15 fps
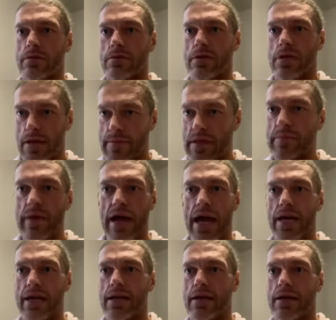coming
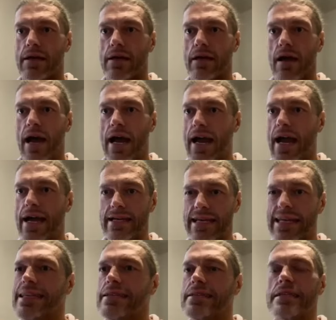back. I
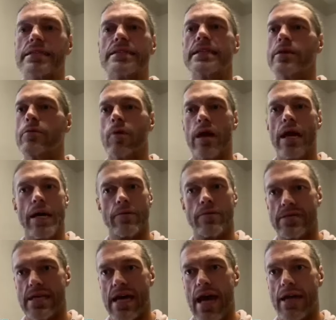needed to see where I
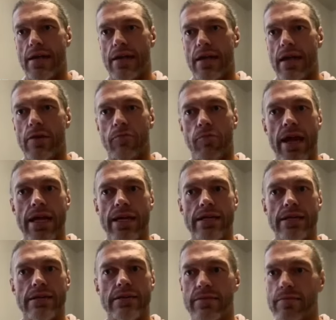was at. And
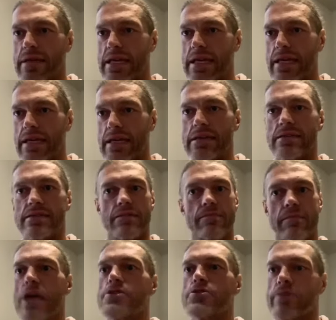Randy, to me, is the
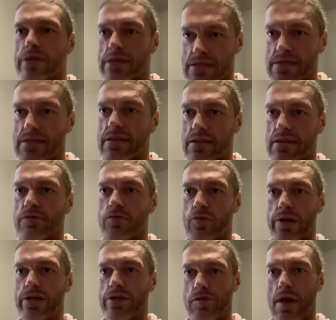measuring stick of
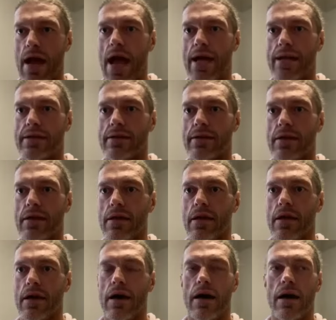where you're at.
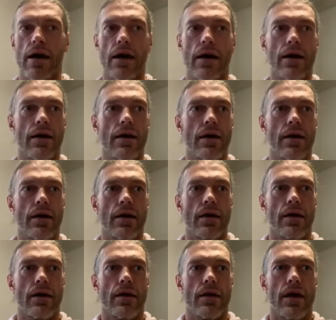
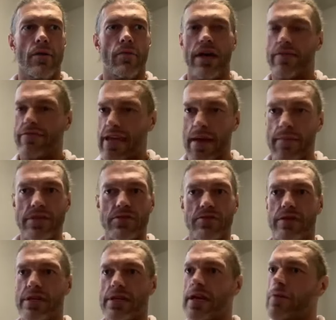And we have
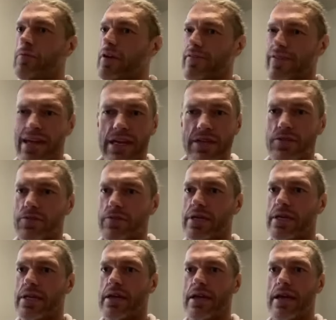chemistry and we have
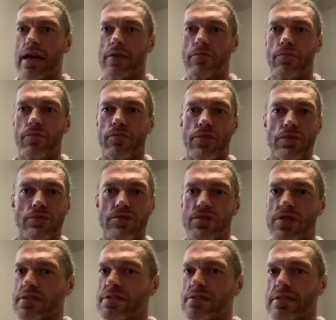history, and there's
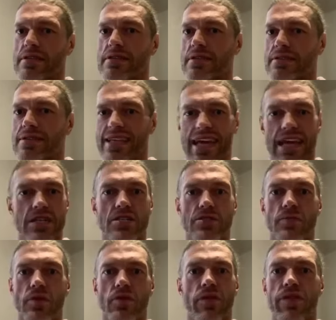just this
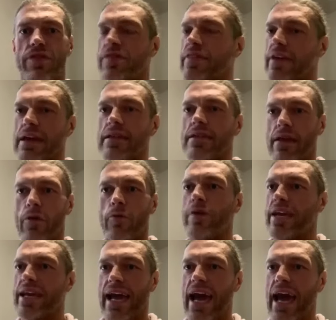intangible thing that
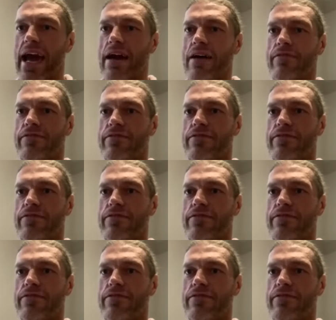we have.